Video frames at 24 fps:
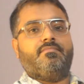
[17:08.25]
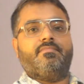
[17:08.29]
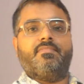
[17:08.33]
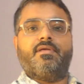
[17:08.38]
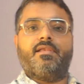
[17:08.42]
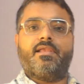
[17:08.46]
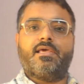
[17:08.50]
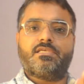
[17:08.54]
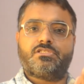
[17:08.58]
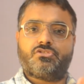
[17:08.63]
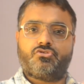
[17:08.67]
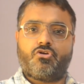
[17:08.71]

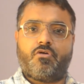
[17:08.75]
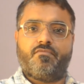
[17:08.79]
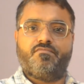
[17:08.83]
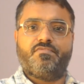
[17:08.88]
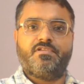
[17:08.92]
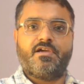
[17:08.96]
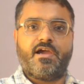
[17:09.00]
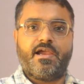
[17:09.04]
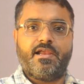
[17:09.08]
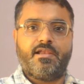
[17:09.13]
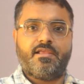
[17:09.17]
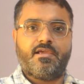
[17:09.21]
Rest of
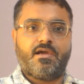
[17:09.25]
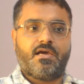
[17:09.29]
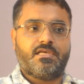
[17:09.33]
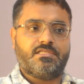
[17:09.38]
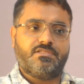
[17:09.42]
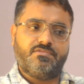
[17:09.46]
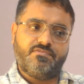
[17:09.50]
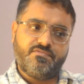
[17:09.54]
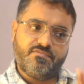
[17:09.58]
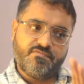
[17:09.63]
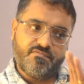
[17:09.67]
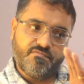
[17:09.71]
the
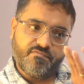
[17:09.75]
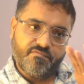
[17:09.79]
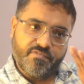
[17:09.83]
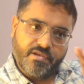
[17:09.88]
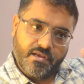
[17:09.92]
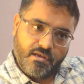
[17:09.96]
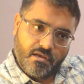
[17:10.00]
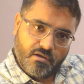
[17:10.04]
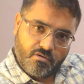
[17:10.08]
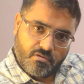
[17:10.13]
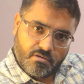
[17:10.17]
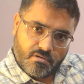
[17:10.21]
ideas
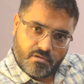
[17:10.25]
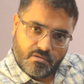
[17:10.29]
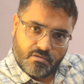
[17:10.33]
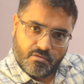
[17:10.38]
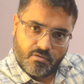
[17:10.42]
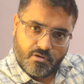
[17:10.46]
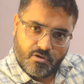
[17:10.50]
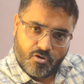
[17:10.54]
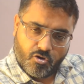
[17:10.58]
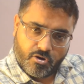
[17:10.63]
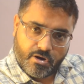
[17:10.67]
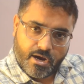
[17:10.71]
we'll
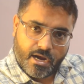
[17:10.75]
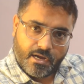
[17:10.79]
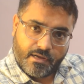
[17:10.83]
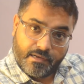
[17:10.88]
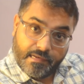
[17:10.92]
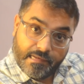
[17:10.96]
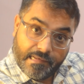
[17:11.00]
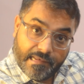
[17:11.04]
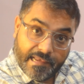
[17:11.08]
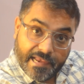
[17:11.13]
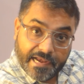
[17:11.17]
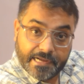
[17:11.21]
look at
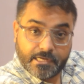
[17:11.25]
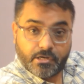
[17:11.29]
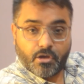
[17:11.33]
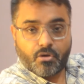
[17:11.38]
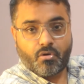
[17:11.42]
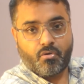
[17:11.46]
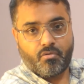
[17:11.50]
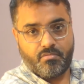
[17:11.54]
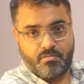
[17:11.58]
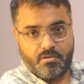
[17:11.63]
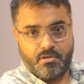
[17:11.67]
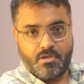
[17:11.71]
later
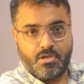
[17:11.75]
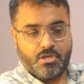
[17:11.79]
on.